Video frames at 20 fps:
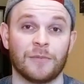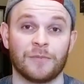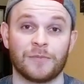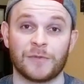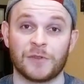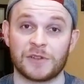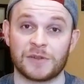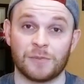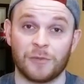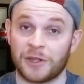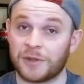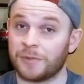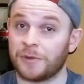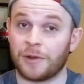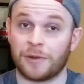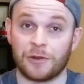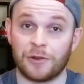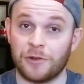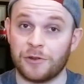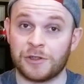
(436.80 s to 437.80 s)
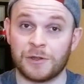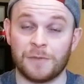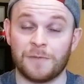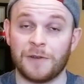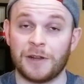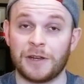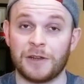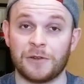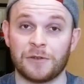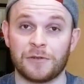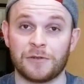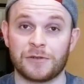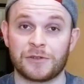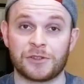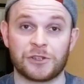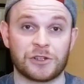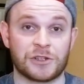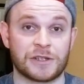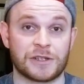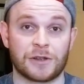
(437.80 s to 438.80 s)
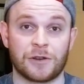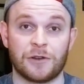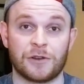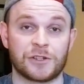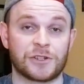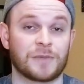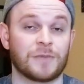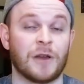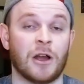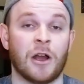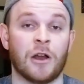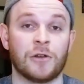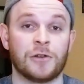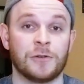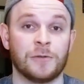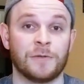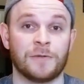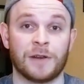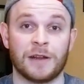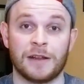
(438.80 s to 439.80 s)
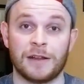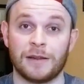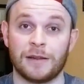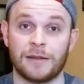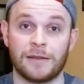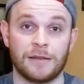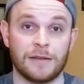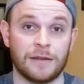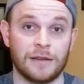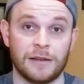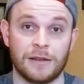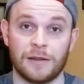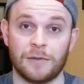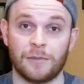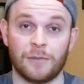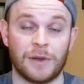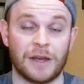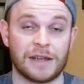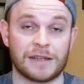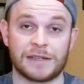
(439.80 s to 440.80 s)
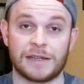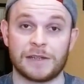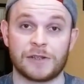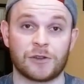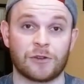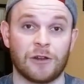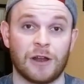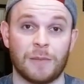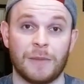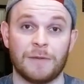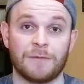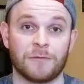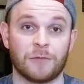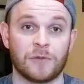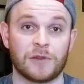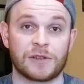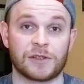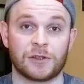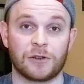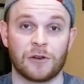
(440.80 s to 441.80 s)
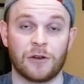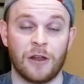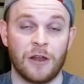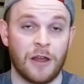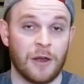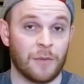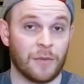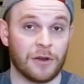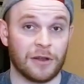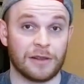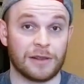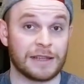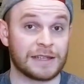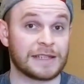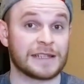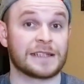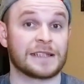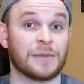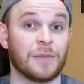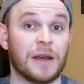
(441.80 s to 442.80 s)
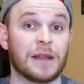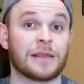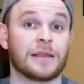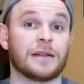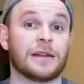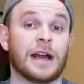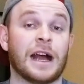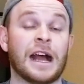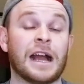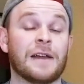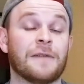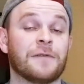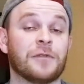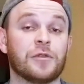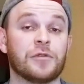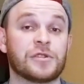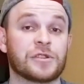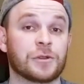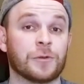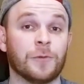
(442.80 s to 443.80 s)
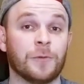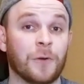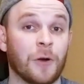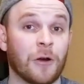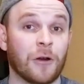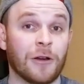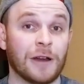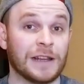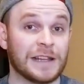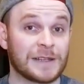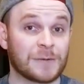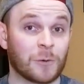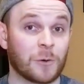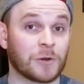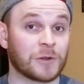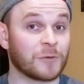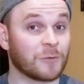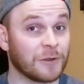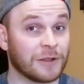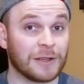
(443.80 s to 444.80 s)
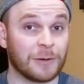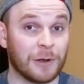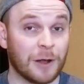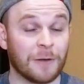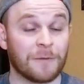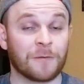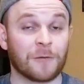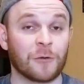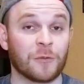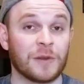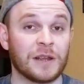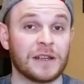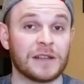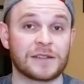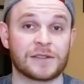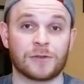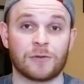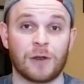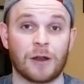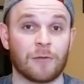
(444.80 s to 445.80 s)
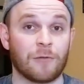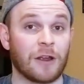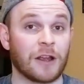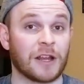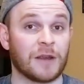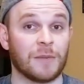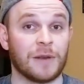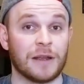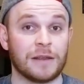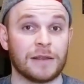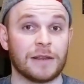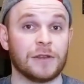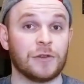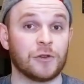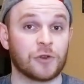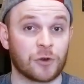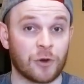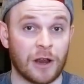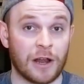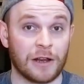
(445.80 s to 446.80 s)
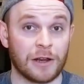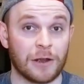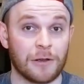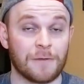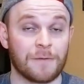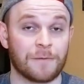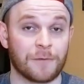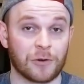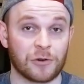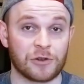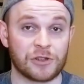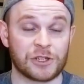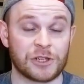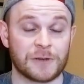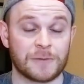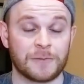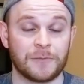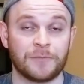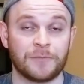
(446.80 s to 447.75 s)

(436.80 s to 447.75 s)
There's multiple other YouTube videos. Just search how to find the best Instagram influencer. But this is the method I've used so far, and it's worked really well for me, so I recommend that you try it out first.